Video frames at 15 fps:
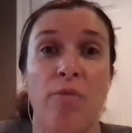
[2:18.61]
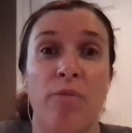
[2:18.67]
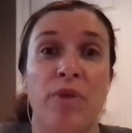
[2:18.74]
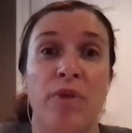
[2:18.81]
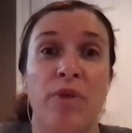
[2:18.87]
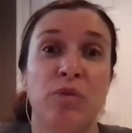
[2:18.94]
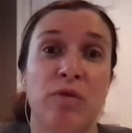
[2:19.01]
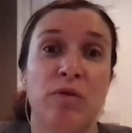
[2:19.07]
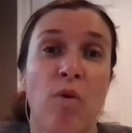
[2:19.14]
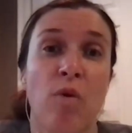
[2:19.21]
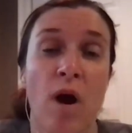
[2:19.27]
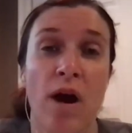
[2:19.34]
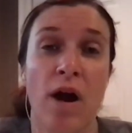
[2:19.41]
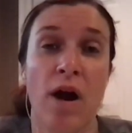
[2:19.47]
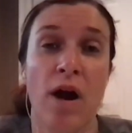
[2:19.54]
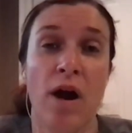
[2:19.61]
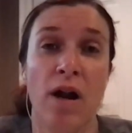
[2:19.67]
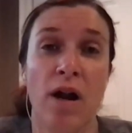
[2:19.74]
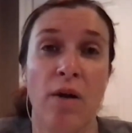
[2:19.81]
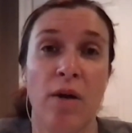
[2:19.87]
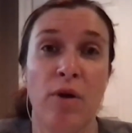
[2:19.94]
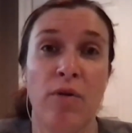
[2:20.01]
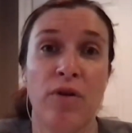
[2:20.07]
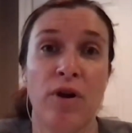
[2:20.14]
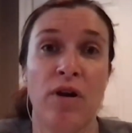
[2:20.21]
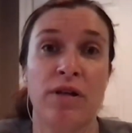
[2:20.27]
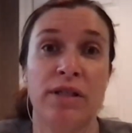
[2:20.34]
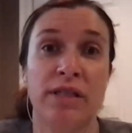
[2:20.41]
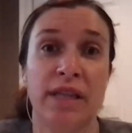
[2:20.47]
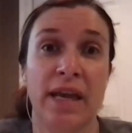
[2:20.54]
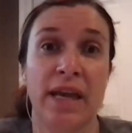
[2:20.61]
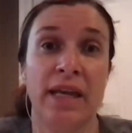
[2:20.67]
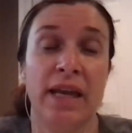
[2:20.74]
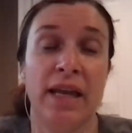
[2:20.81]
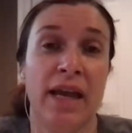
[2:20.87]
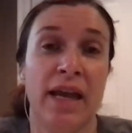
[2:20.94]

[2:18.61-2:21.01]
This would require both our state